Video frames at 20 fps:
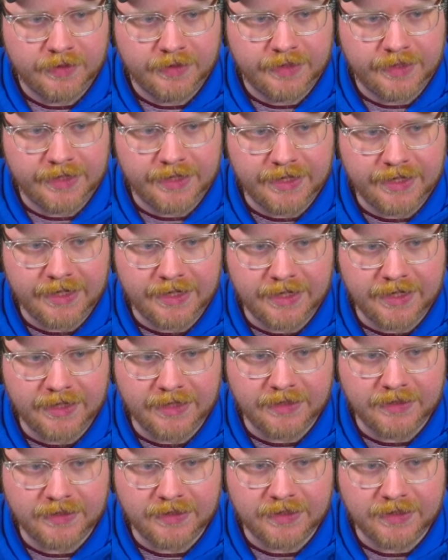
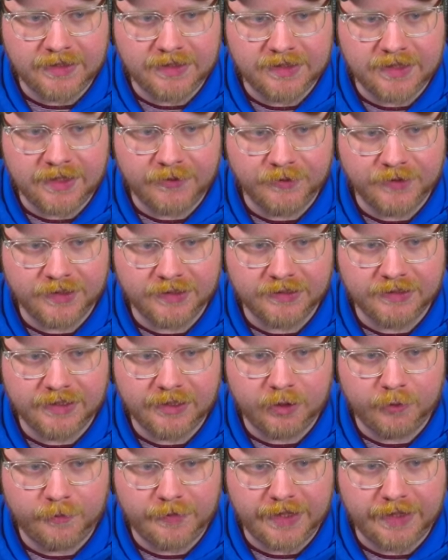And it sounds a
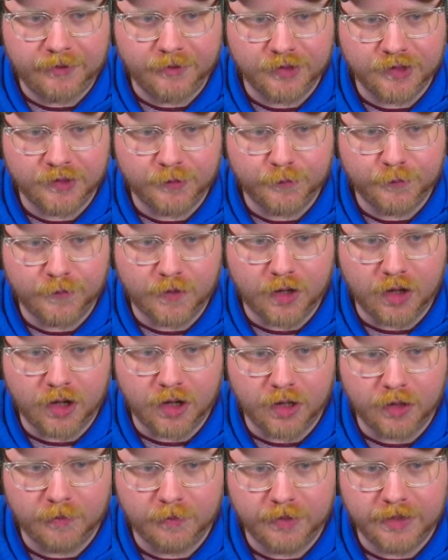little better so
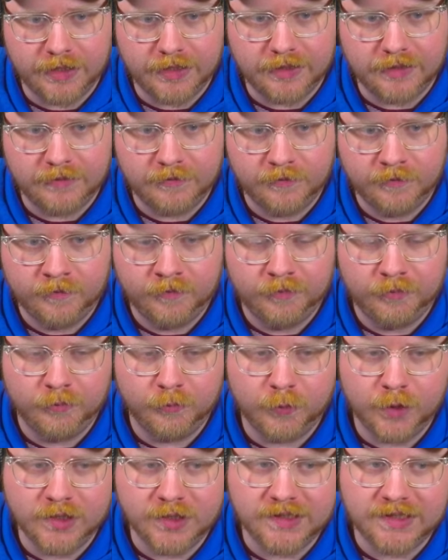far, but
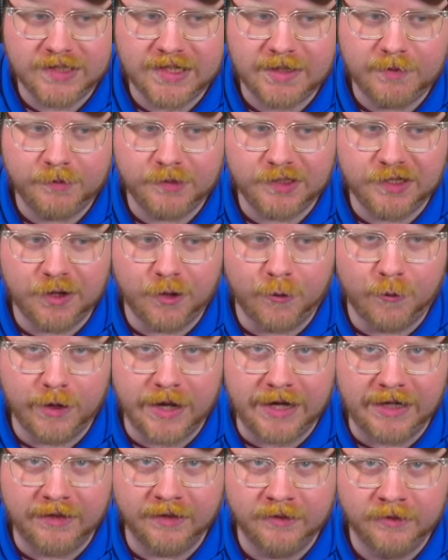once it keeps
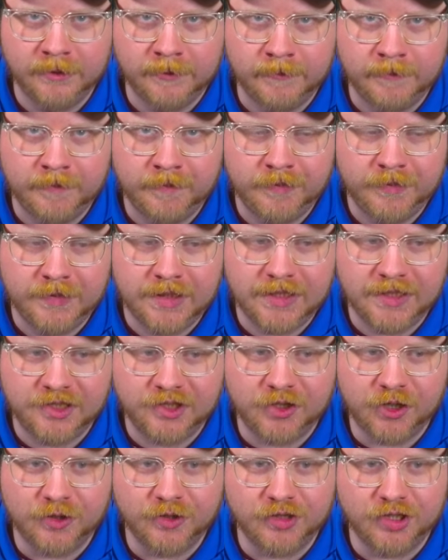going, it
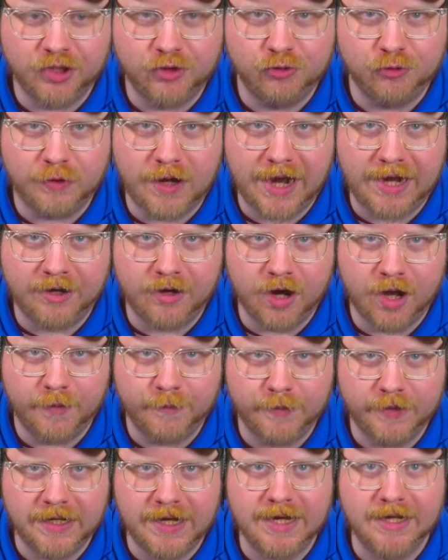starts to drag
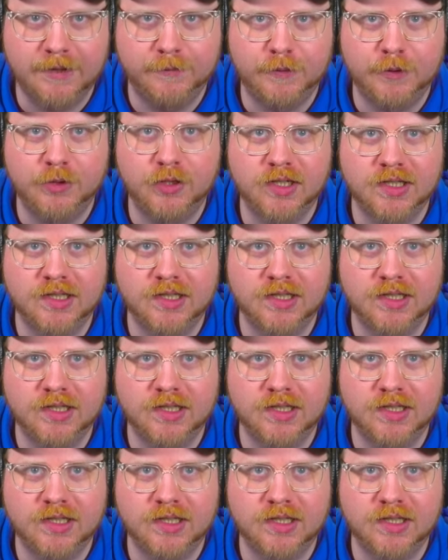off again if you just